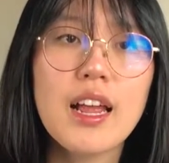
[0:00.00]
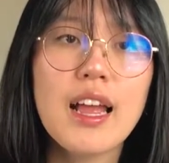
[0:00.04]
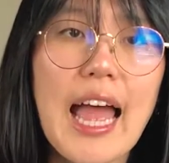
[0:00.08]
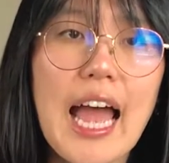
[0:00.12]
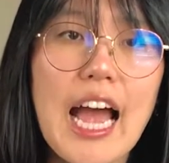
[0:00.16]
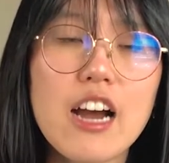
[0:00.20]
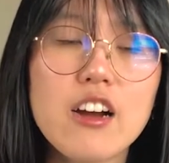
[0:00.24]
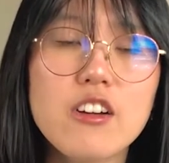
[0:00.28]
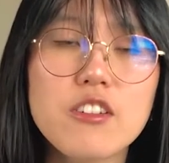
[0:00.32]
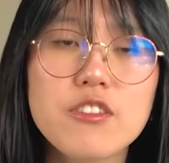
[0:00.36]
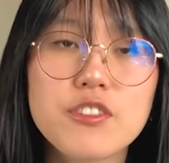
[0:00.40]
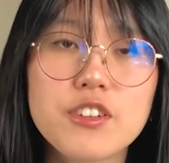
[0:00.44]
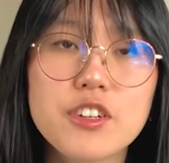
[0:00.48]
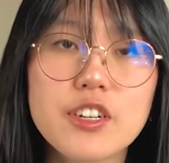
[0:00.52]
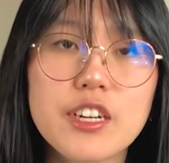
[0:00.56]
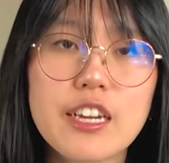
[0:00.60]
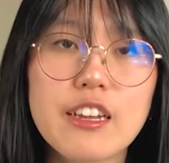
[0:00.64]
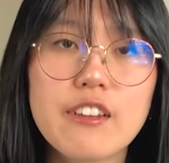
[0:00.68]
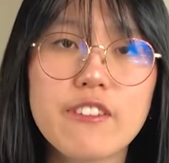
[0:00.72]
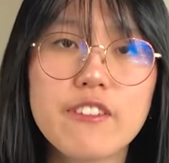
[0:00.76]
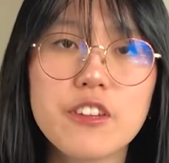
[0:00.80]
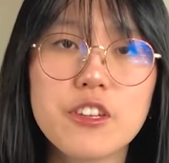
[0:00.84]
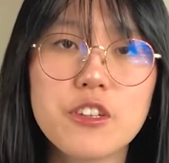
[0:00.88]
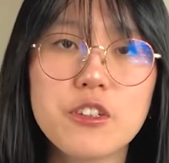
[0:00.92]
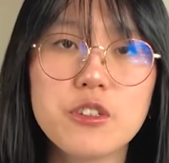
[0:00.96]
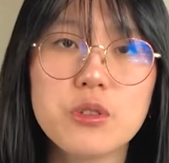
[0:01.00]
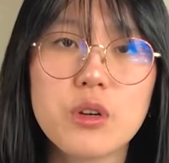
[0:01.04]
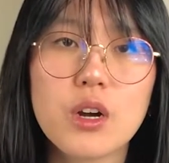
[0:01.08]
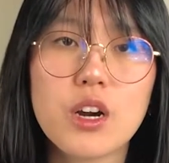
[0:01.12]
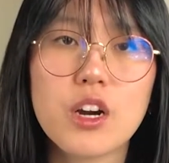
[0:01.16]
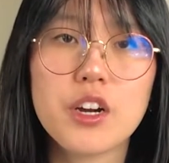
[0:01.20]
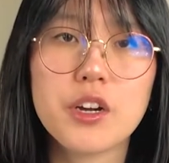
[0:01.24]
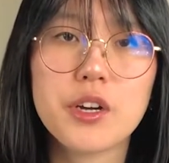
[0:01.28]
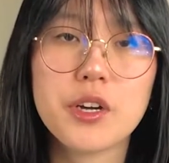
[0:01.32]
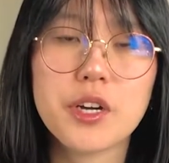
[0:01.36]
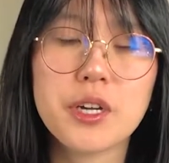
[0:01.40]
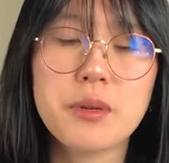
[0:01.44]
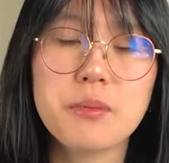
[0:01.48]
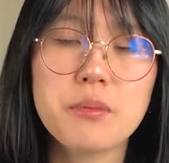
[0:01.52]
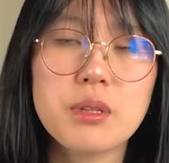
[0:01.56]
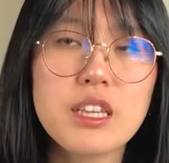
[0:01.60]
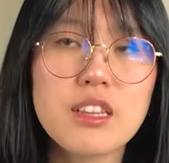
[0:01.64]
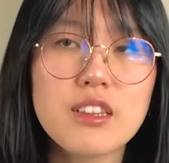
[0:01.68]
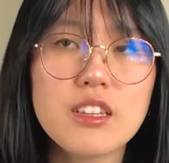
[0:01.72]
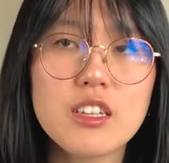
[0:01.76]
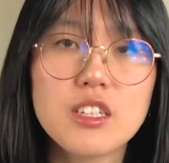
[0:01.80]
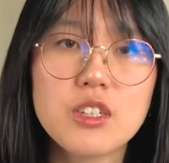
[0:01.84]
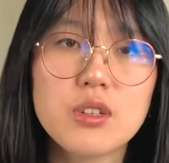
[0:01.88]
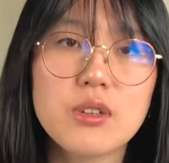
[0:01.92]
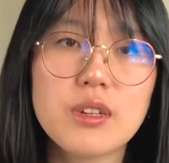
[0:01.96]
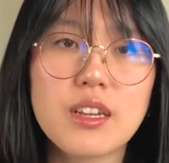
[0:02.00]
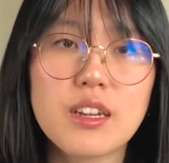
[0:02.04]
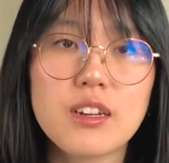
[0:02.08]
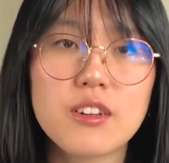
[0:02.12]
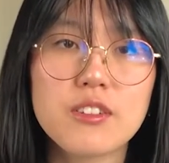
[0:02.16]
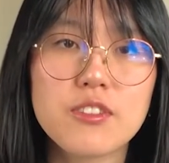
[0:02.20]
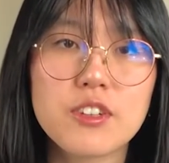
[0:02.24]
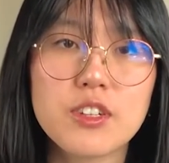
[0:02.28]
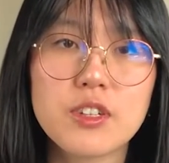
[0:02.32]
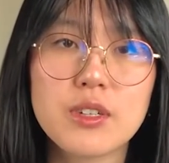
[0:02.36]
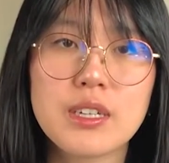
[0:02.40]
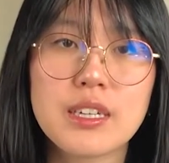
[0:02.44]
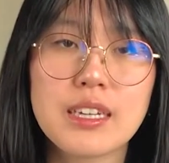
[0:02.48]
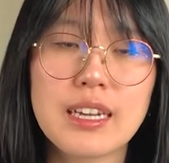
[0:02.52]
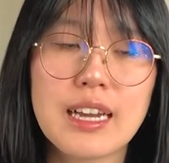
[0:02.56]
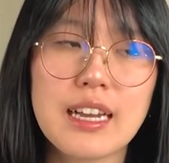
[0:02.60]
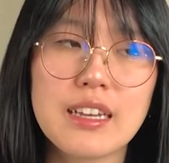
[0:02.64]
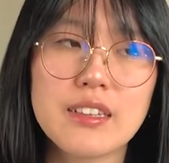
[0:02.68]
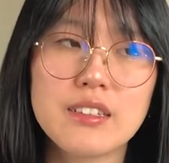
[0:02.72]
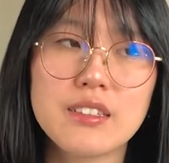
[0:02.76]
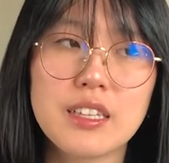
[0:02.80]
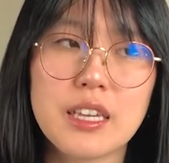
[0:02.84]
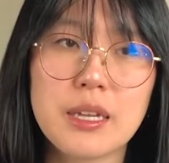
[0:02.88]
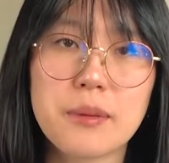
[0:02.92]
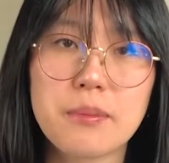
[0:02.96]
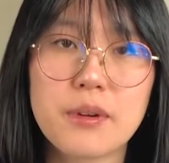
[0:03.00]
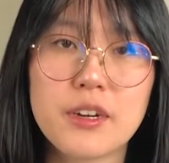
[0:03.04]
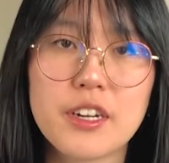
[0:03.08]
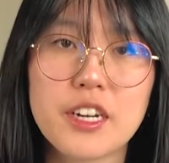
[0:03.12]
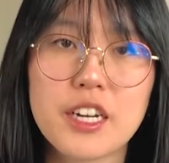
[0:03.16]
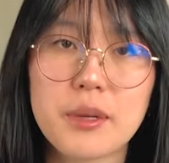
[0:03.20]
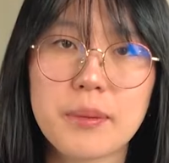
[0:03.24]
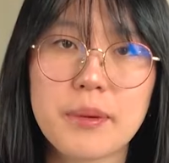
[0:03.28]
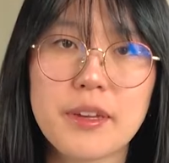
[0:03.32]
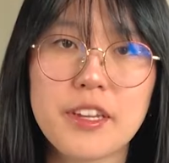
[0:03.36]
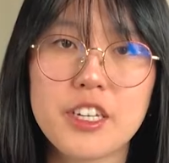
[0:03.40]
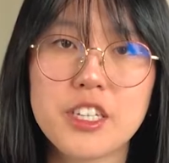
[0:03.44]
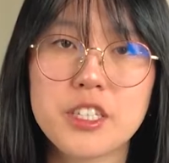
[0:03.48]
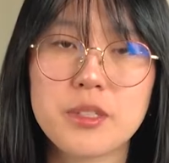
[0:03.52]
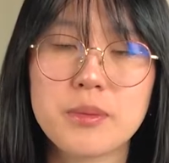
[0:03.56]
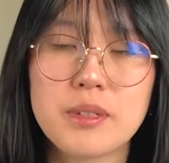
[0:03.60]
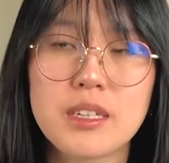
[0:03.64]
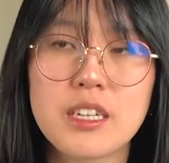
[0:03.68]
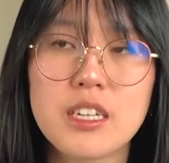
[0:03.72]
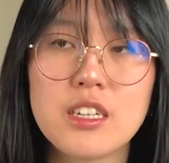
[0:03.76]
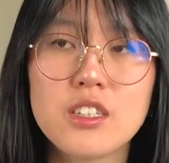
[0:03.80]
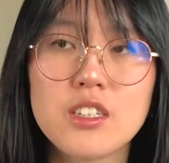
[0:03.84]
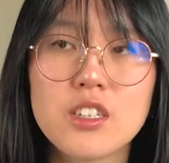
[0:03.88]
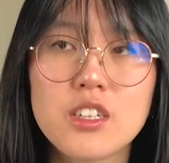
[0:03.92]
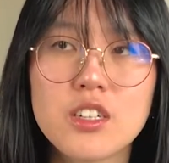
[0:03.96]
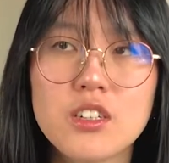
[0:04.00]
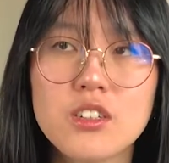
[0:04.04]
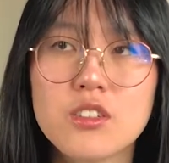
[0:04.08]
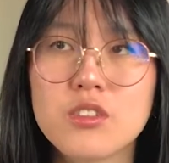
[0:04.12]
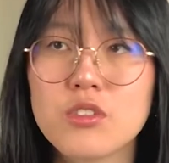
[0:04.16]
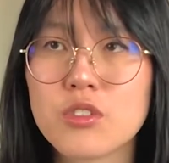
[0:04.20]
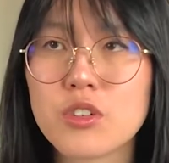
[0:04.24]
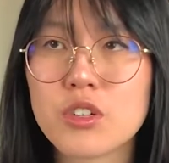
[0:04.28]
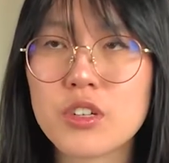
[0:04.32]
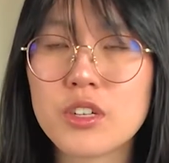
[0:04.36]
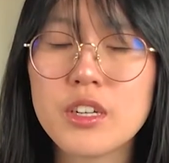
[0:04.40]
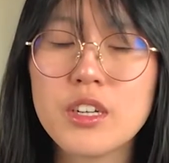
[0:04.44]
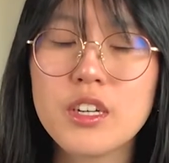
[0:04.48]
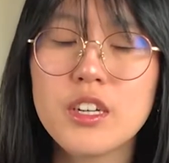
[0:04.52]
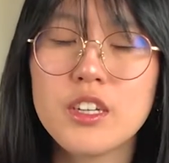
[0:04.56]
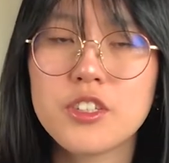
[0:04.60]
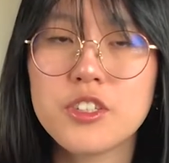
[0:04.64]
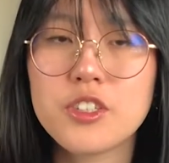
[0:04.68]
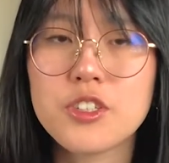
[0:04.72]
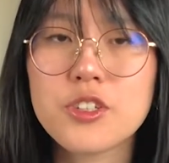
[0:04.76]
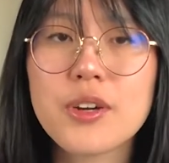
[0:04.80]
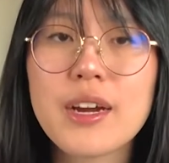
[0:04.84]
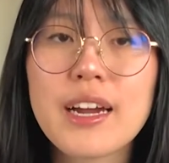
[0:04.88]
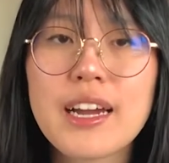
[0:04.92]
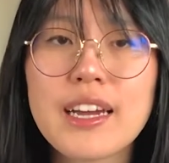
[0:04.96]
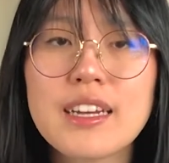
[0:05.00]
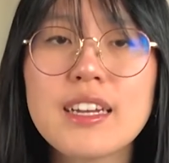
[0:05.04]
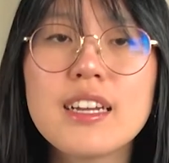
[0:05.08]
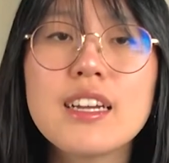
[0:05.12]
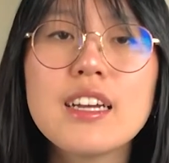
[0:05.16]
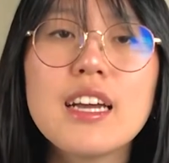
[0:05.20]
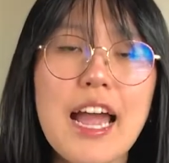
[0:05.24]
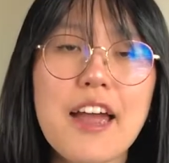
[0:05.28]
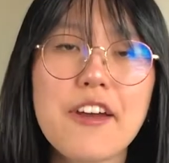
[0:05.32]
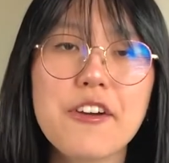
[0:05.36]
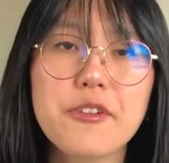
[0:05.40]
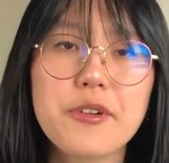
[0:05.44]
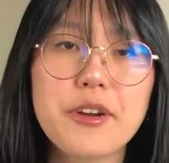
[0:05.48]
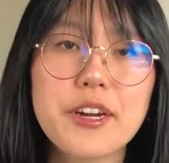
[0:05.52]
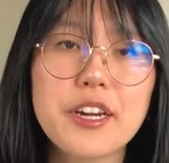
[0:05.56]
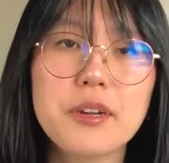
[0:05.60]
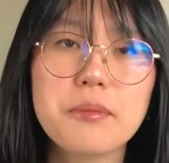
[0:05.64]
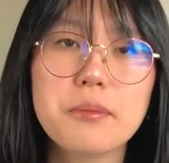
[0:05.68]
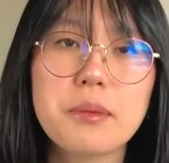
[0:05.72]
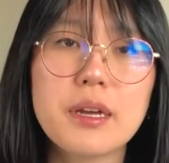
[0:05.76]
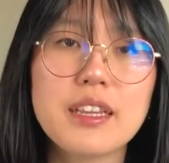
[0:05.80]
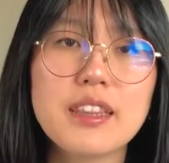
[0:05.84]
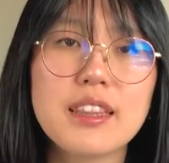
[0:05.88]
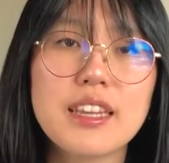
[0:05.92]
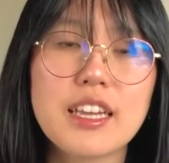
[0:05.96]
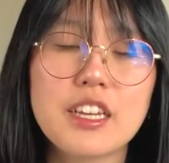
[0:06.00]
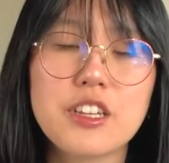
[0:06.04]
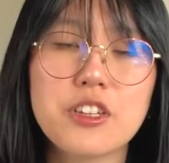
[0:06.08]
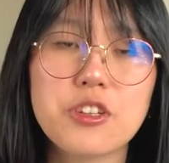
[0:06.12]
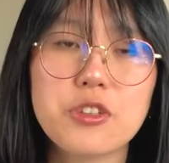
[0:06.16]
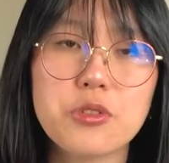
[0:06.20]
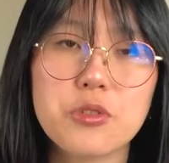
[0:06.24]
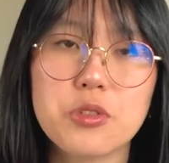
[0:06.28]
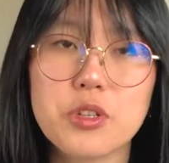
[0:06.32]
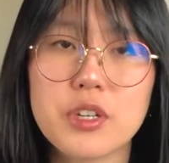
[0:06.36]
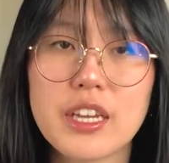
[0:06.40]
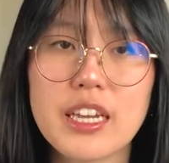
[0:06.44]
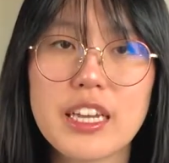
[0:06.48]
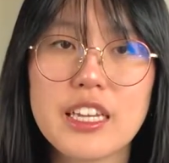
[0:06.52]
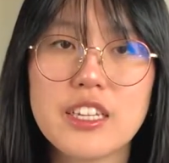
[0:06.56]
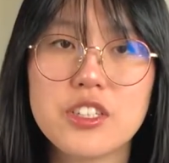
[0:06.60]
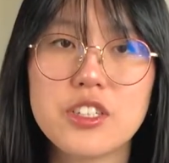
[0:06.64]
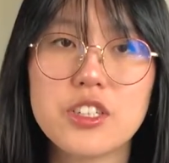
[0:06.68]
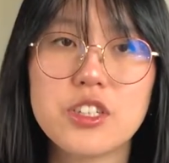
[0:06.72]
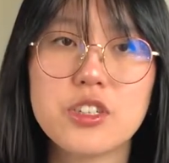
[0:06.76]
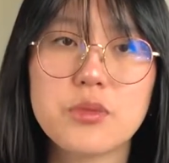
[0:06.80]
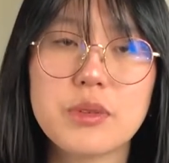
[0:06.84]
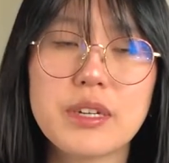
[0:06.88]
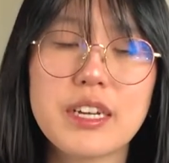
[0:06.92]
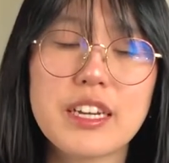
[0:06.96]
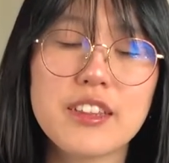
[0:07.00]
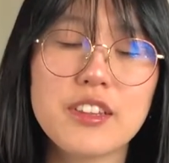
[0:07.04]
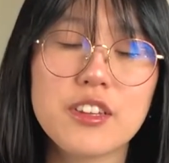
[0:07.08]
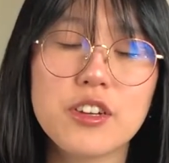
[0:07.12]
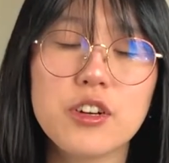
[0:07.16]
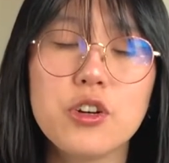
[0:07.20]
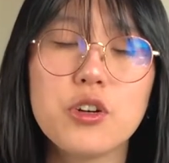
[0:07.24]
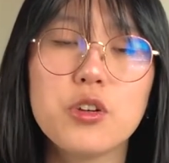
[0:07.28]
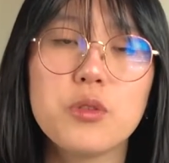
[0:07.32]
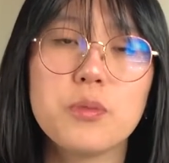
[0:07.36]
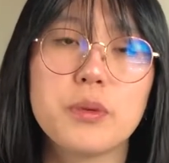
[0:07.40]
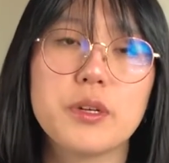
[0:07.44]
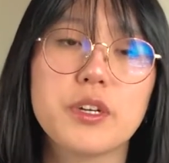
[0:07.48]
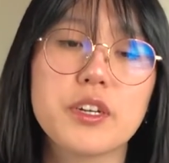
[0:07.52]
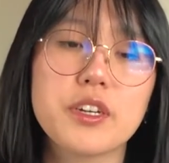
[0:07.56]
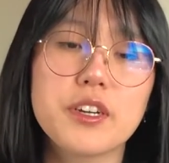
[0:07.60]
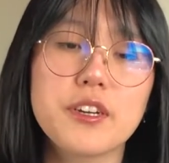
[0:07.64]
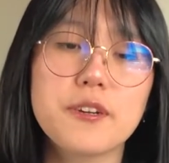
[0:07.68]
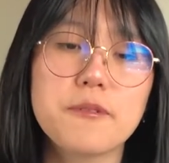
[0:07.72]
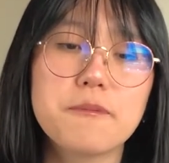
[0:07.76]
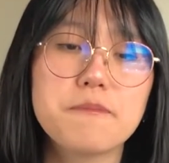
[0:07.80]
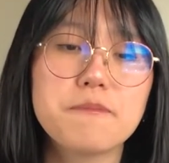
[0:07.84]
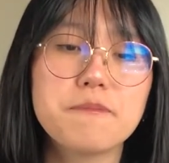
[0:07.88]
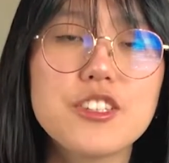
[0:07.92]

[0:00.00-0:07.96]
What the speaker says: However, if you are completely new to interviewing as a product management intern or new grad, I would recommend that you look into reading the whole book.